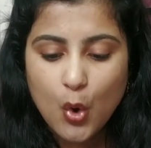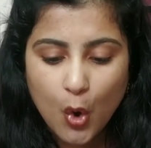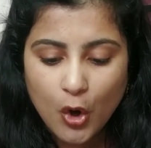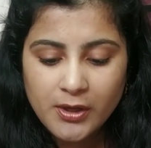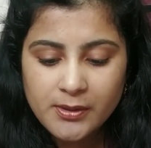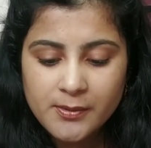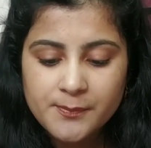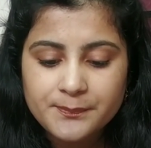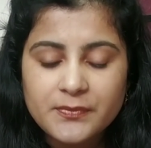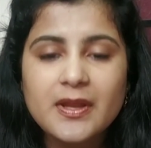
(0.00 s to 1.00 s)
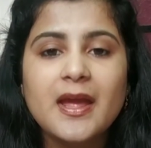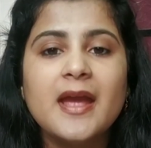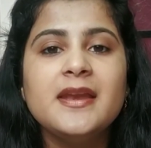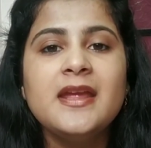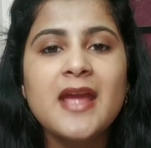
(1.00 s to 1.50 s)
or
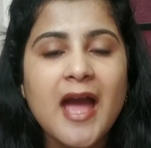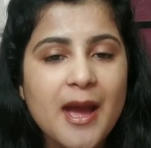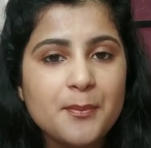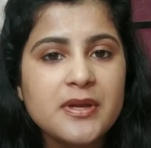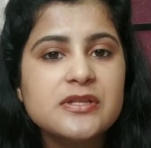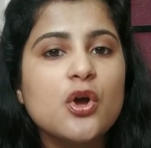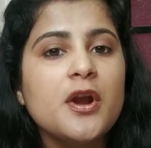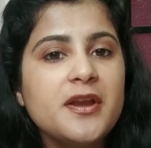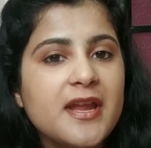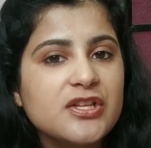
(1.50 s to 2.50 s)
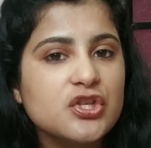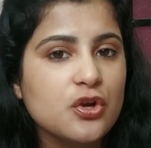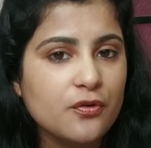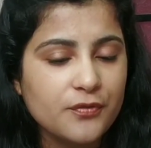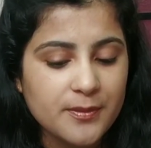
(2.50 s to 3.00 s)
any habits or nature
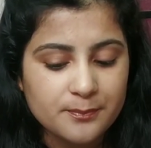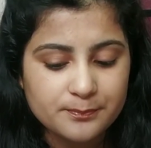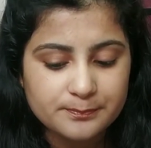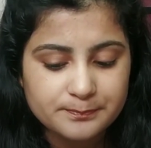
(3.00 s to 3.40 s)
of him.